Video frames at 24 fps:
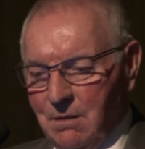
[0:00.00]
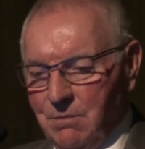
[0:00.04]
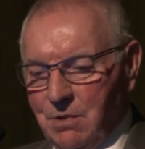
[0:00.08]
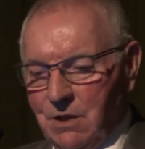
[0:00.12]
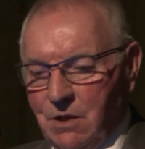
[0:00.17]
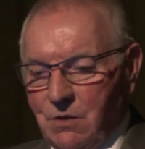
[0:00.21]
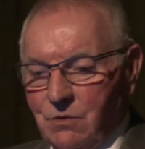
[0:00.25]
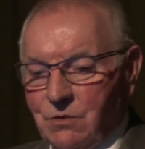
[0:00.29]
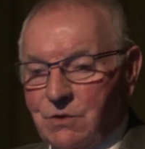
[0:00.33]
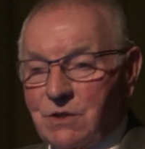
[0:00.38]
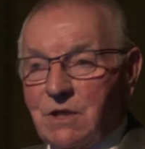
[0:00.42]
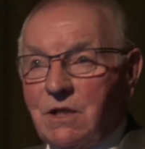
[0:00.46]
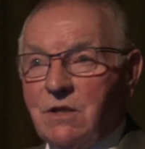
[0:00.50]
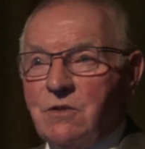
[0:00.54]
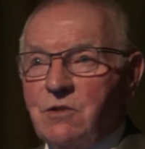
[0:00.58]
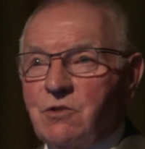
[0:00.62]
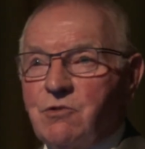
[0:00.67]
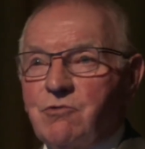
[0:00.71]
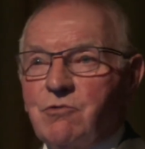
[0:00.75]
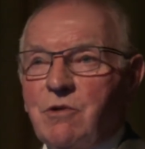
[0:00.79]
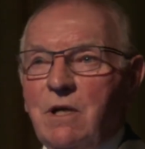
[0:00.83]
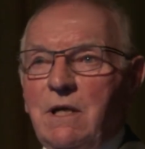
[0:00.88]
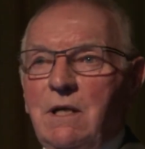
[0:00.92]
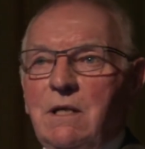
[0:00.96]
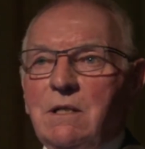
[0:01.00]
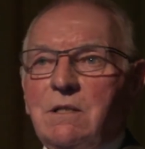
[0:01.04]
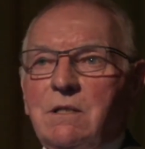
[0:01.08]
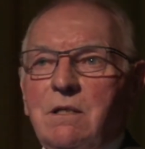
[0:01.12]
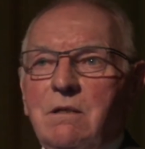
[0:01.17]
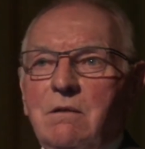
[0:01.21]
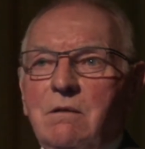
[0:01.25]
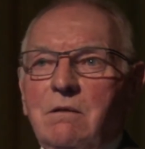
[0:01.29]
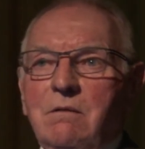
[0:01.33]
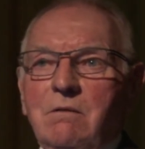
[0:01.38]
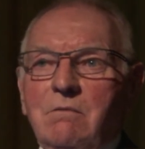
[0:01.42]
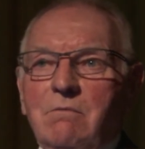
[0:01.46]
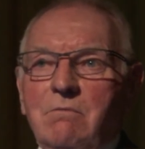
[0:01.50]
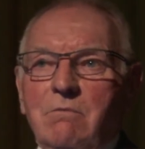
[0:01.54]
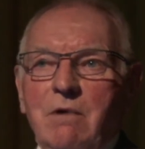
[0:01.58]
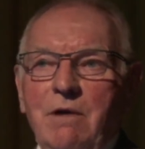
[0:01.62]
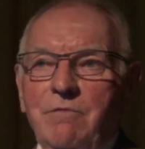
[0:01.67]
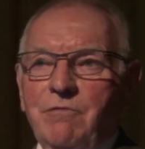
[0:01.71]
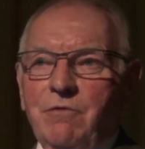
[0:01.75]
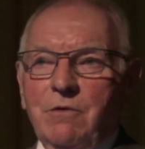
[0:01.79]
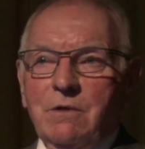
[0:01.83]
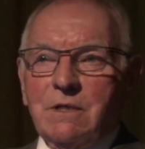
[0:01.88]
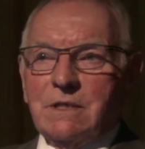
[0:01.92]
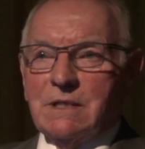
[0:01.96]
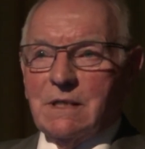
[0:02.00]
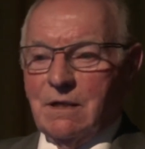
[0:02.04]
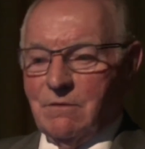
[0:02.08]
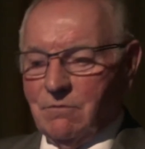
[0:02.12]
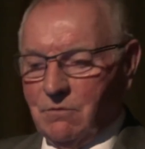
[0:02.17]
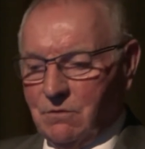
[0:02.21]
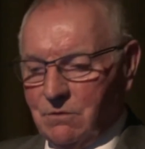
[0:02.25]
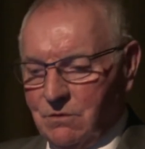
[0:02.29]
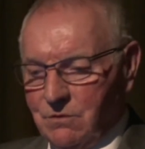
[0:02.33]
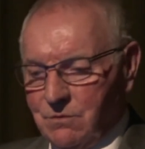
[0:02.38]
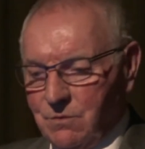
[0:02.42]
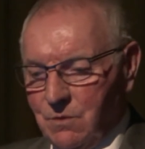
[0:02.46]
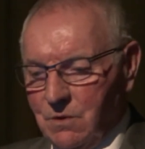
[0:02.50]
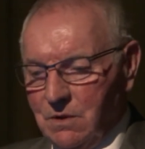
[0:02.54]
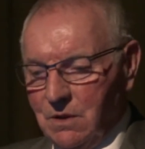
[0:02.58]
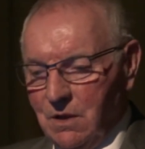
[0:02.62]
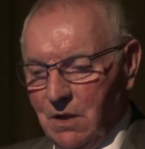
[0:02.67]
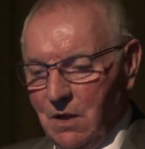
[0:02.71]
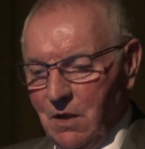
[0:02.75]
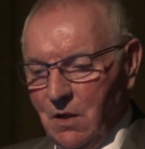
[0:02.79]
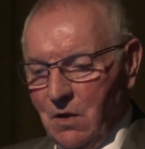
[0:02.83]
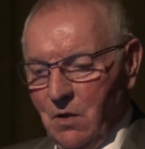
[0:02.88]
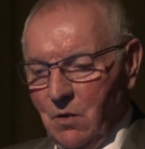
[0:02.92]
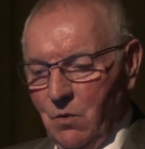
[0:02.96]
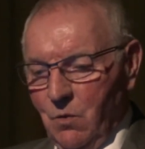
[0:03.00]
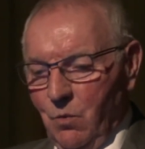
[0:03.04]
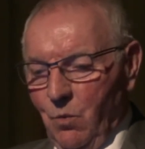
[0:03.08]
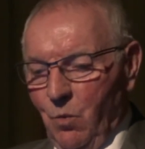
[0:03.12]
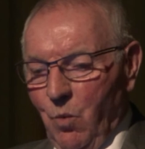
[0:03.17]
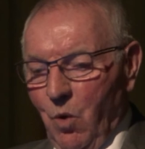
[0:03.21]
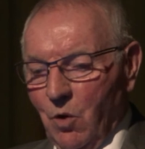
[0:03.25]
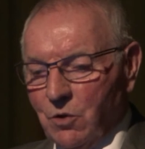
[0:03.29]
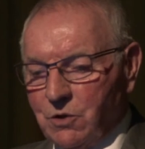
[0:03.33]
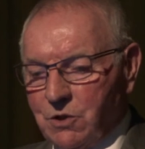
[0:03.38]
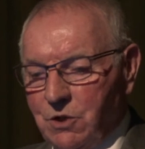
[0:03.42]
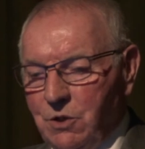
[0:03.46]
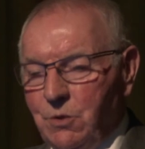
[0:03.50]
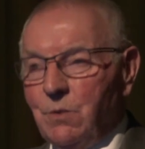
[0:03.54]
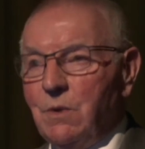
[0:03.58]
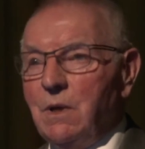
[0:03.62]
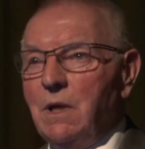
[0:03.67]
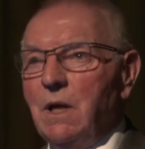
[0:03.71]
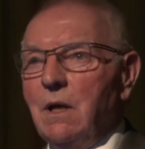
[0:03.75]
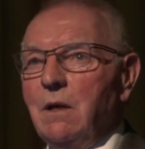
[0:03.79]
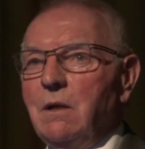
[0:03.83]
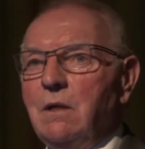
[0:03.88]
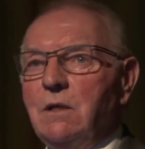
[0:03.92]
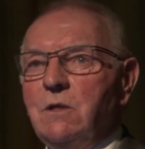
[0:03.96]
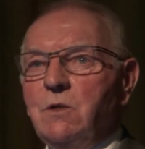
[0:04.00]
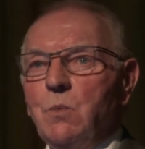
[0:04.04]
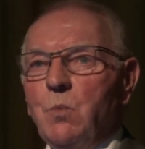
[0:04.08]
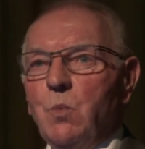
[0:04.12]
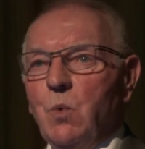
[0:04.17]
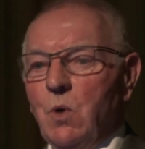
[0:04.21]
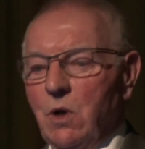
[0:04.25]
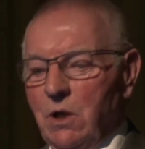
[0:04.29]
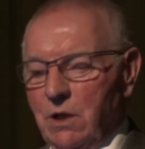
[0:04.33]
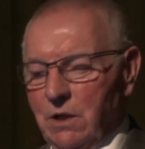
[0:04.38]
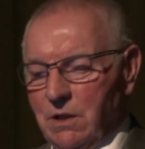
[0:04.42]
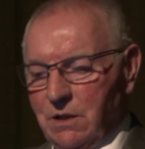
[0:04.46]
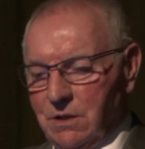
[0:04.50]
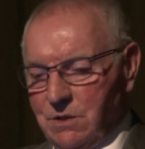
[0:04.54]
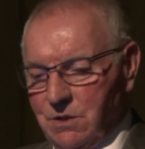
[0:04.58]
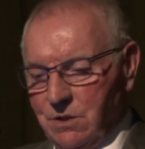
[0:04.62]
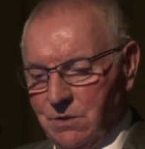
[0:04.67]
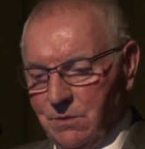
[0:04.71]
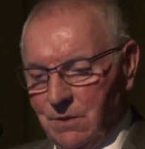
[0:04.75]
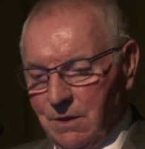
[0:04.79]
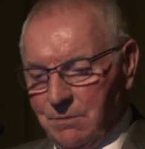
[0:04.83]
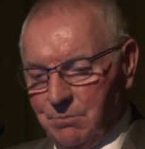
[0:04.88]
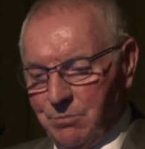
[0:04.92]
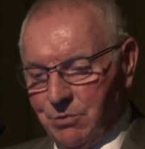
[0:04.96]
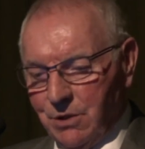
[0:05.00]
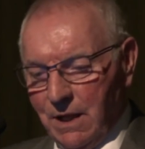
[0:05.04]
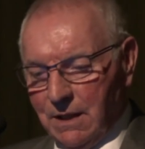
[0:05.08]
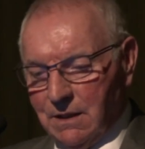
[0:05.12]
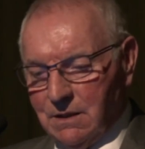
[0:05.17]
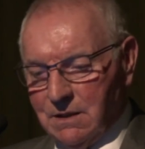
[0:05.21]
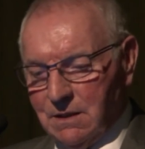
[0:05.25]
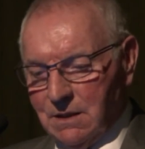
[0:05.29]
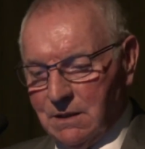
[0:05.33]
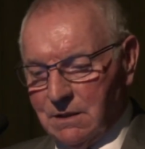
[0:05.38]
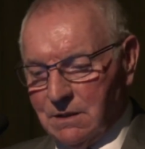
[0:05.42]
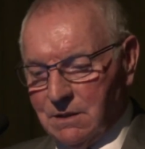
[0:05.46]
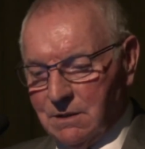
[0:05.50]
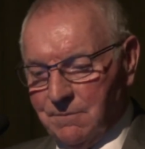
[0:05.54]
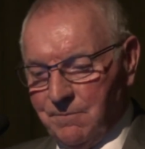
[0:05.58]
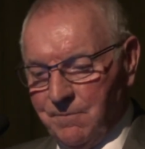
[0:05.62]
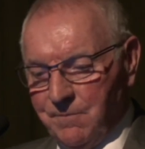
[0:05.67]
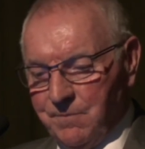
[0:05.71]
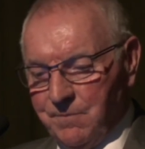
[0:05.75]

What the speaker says: because constraints and reference levels were what you were going to work to in practice.